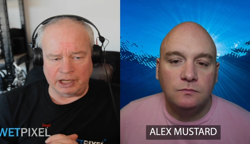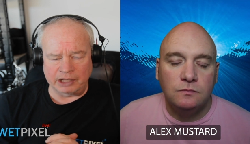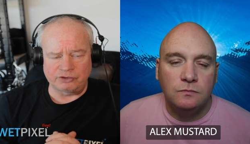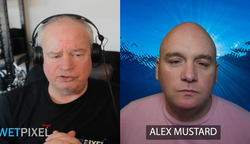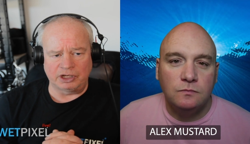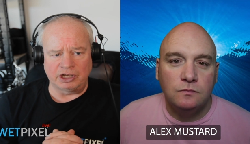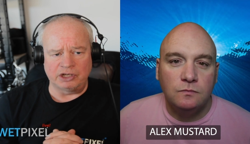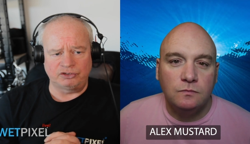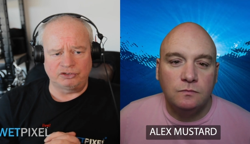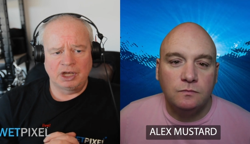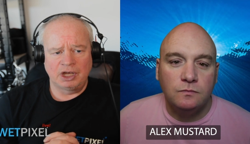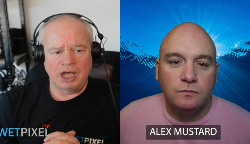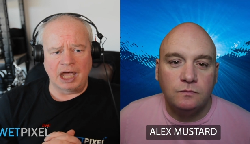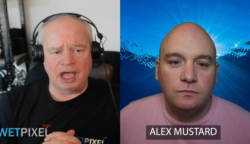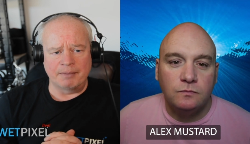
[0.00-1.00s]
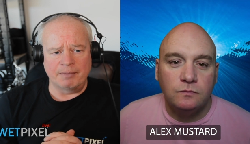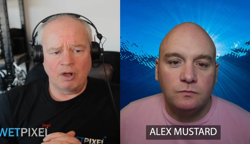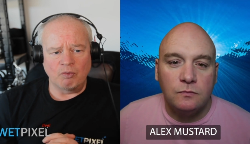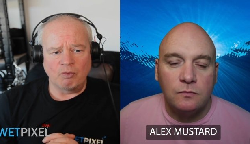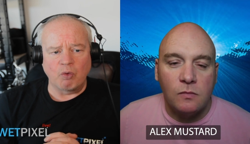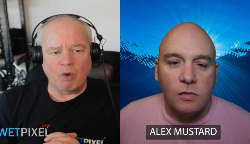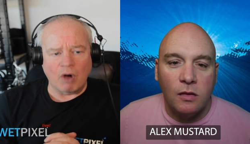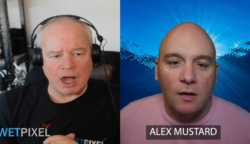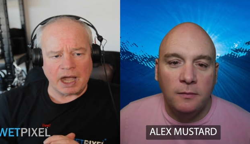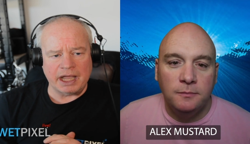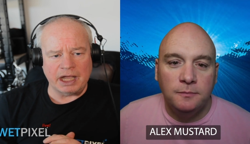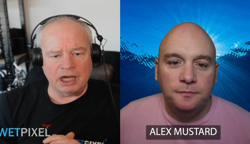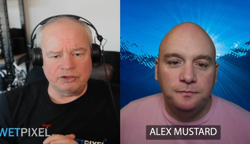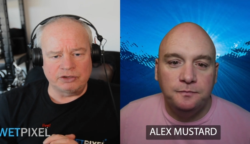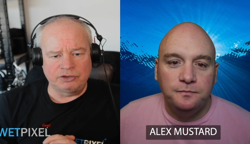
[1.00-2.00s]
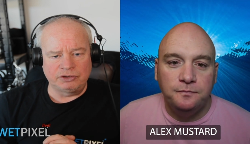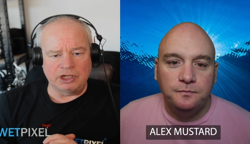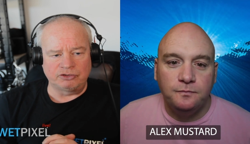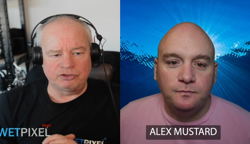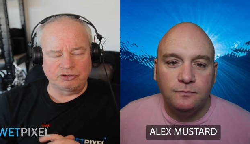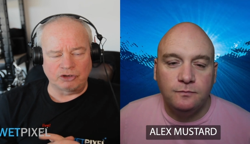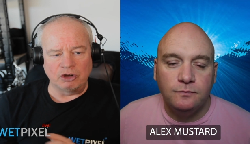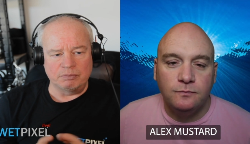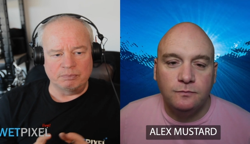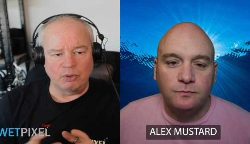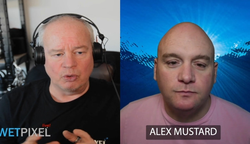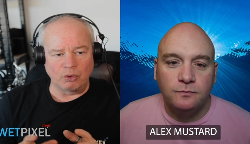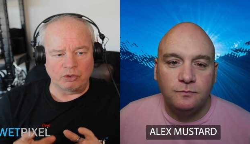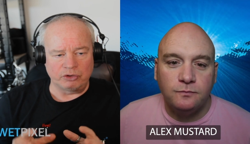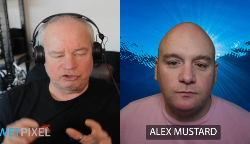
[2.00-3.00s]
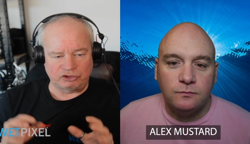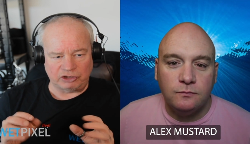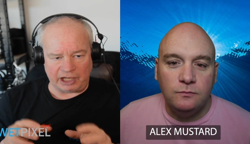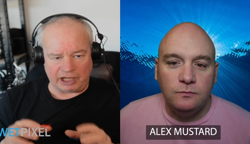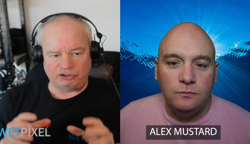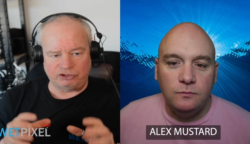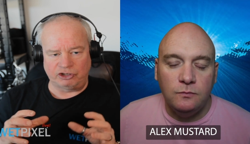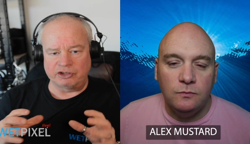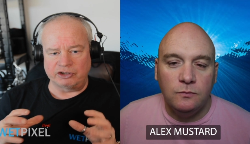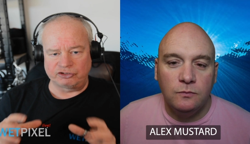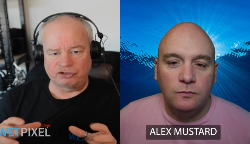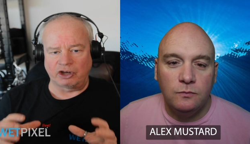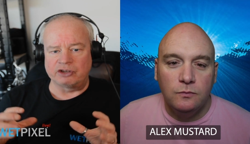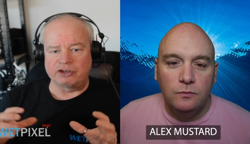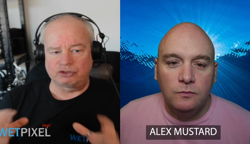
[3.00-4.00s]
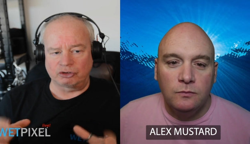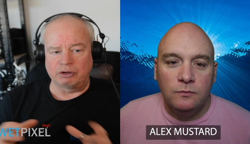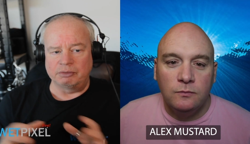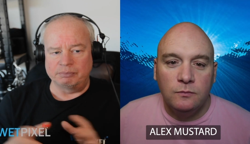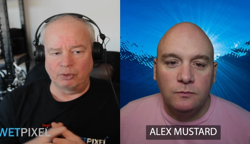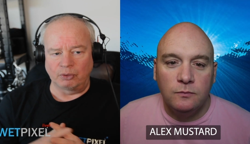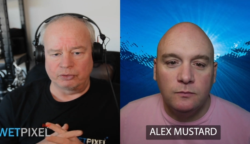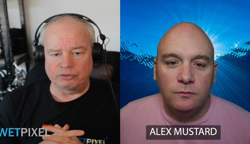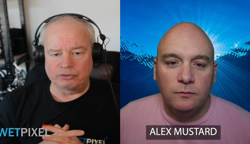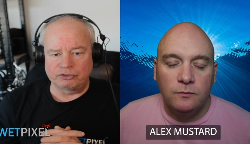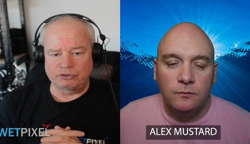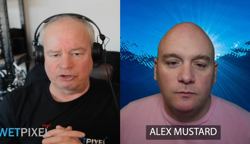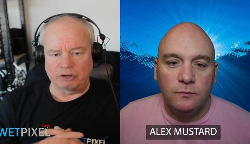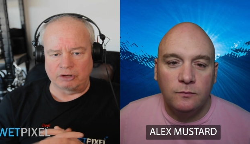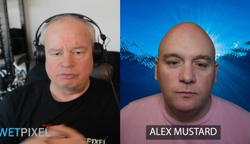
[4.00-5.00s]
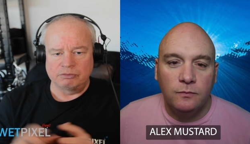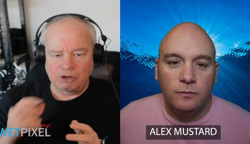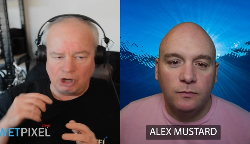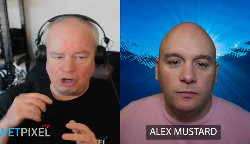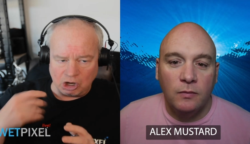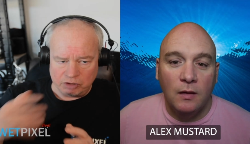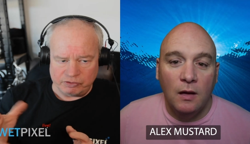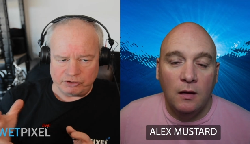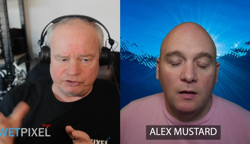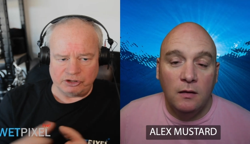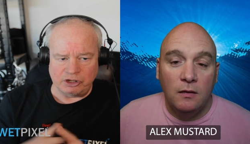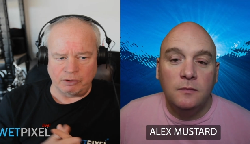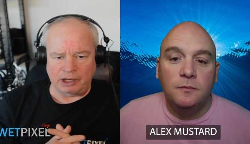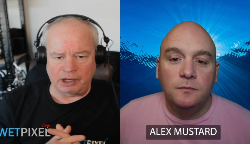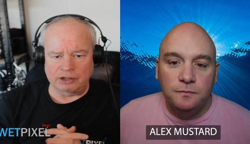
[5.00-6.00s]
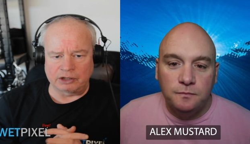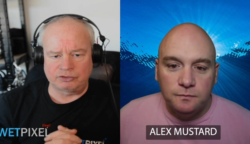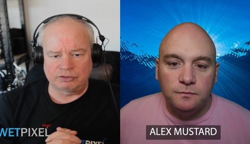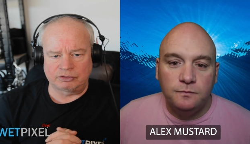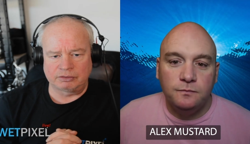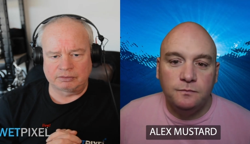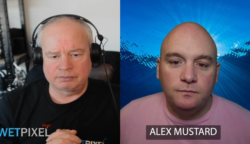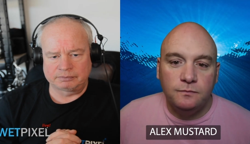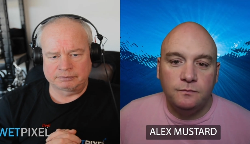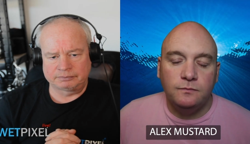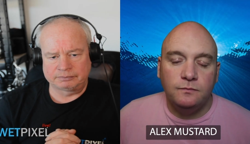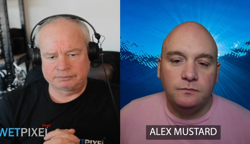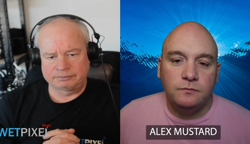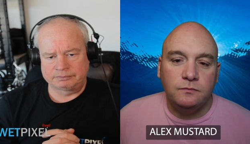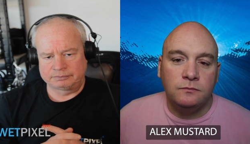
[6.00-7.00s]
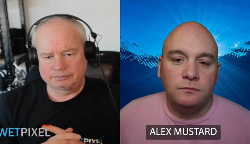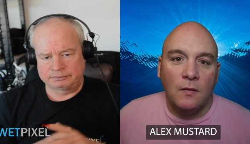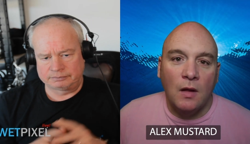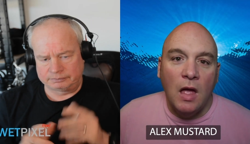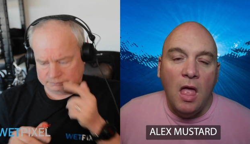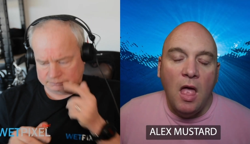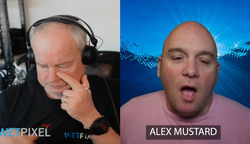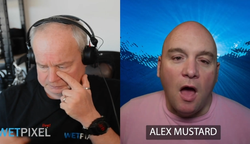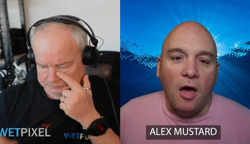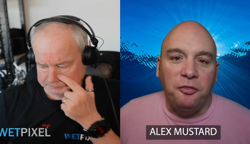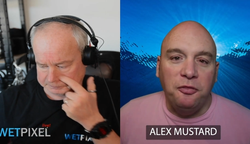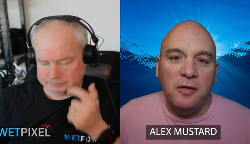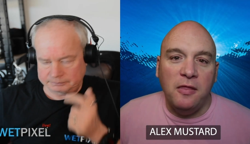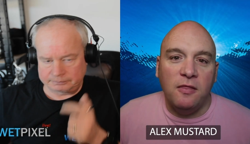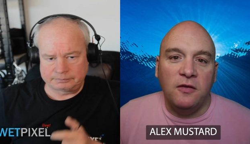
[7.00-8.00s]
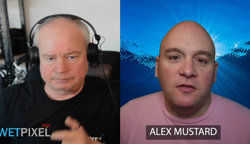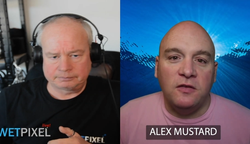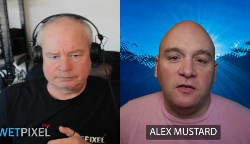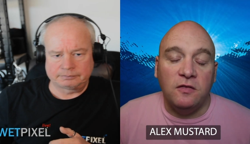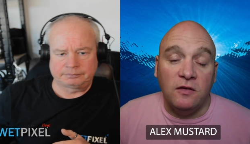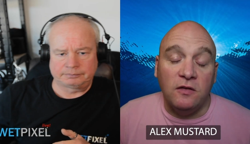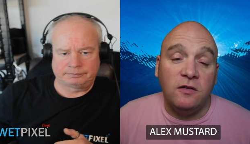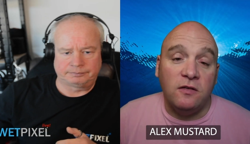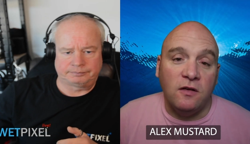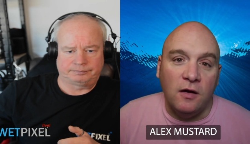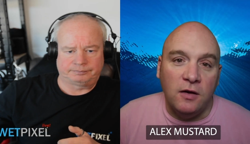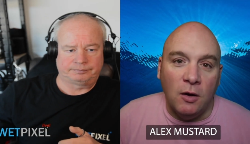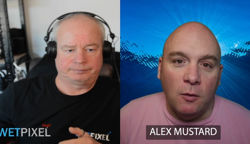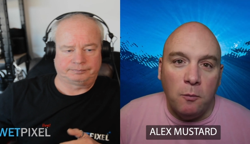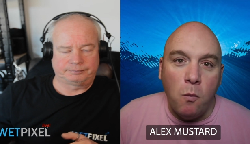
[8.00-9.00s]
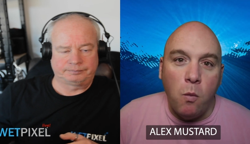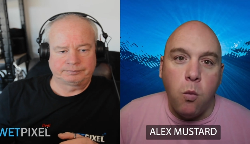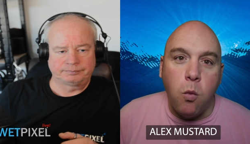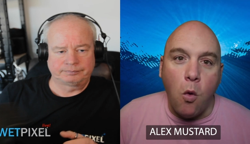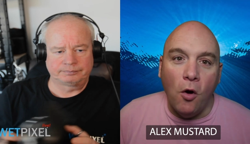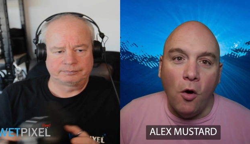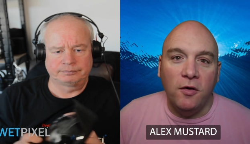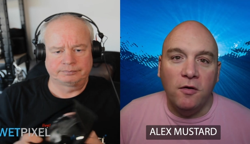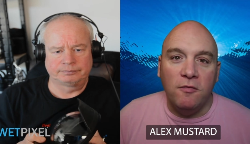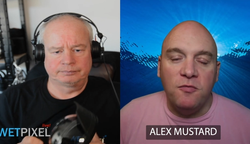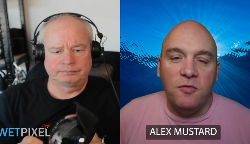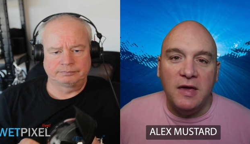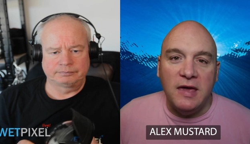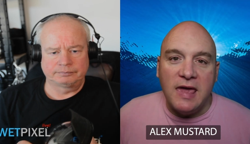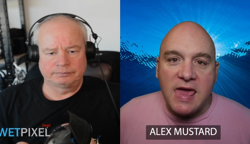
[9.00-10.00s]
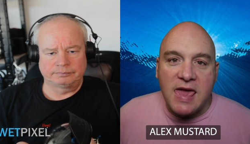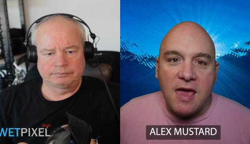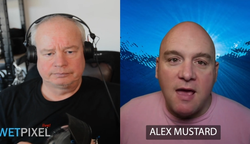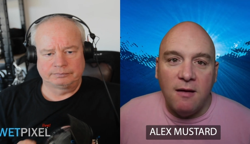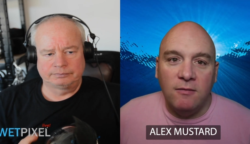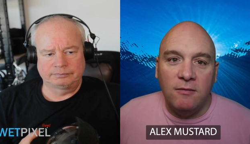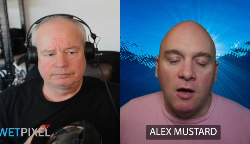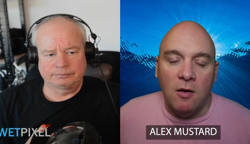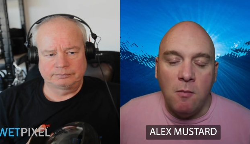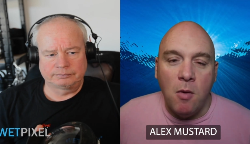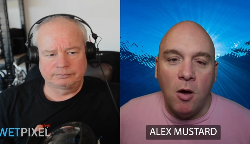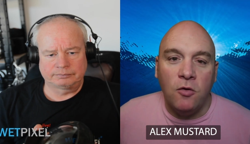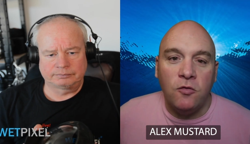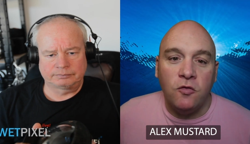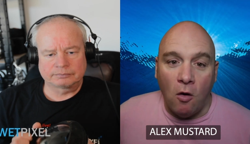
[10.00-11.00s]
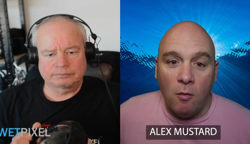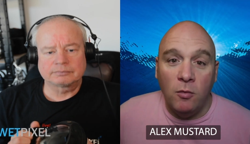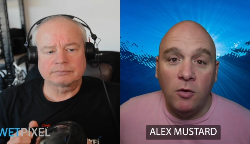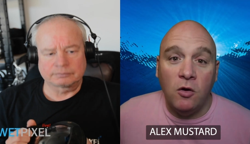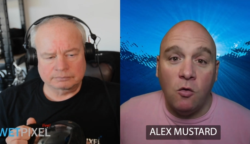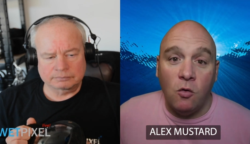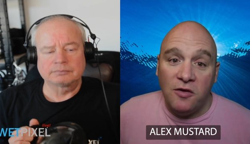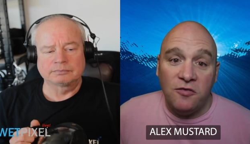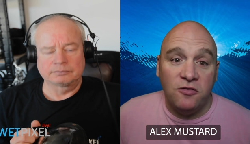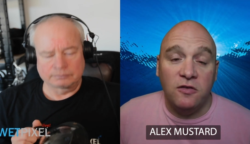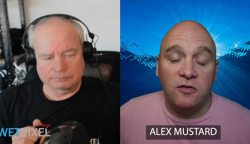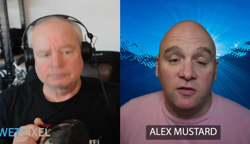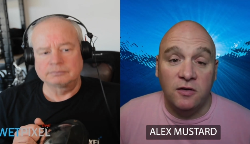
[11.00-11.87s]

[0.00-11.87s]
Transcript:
Speaker 1: Alex is why is dome port selection and size so important? So over to you,
Speaker 2: Alex. I think this is a, one of the most common questions in